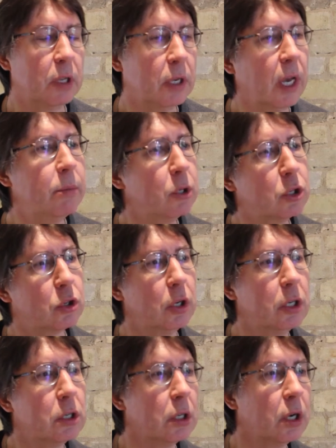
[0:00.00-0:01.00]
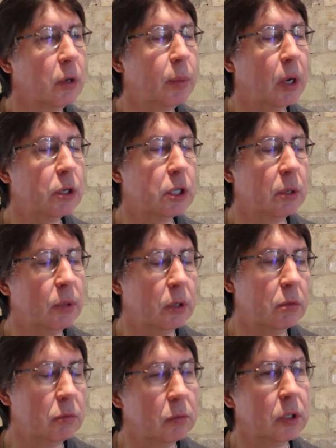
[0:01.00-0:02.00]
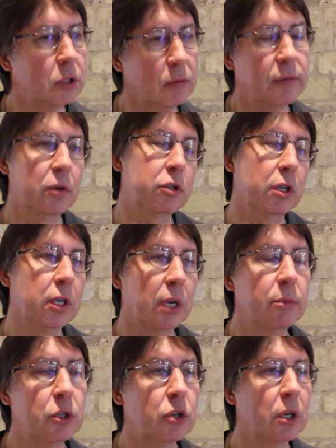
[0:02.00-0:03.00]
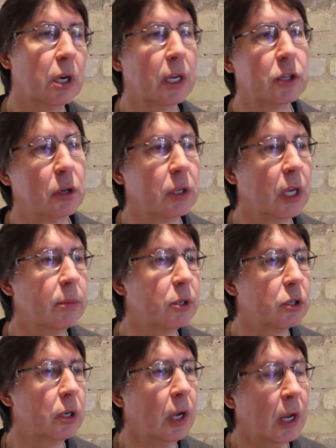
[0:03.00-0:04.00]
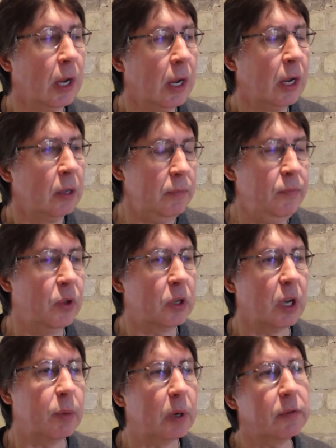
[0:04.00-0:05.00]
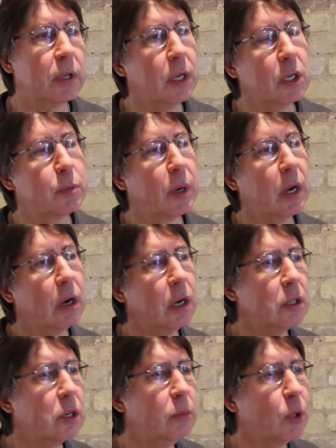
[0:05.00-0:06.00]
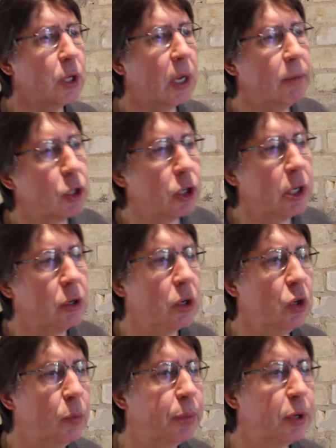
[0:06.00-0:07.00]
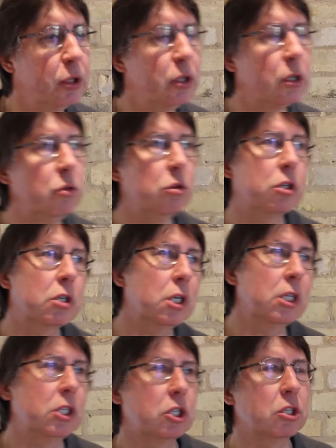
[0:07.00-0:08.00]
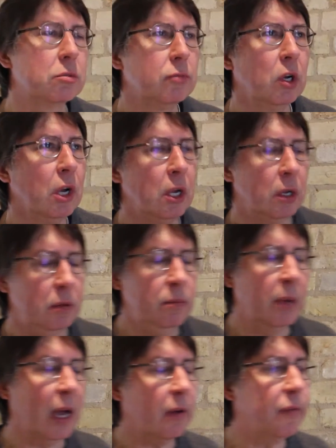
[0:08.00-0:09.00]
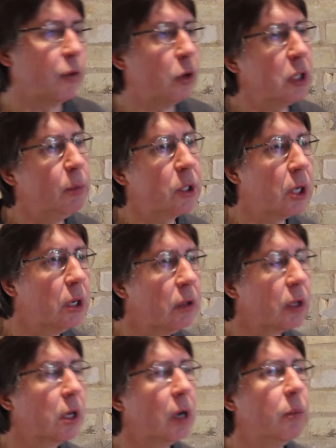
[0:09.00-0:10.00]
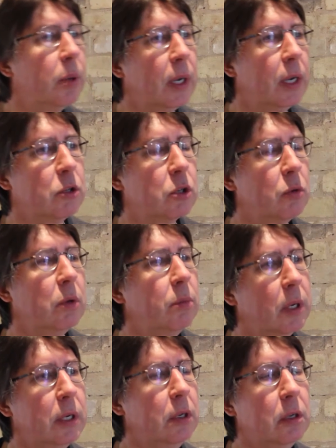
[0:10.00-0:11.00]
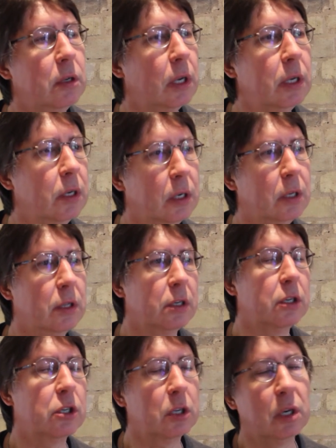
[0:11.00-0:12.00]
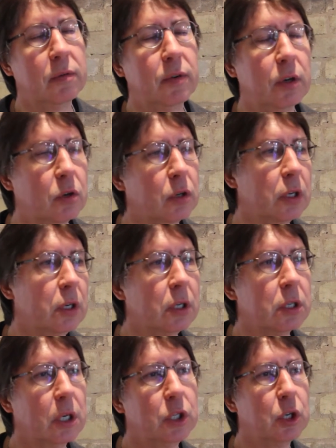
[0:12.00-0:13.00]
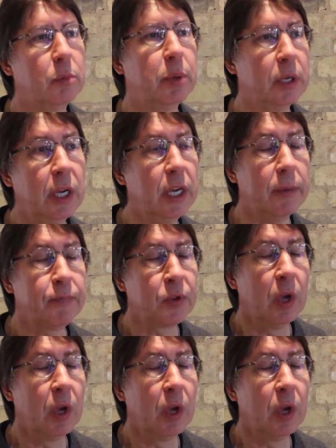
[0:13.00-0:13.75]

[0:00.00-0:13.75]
of the chemistries that are possible, which are photochemistry and electrochemistry. A couple of things, but our high throughput chemistry group produces about 40% of the compounds we make in the discovery organisation per year.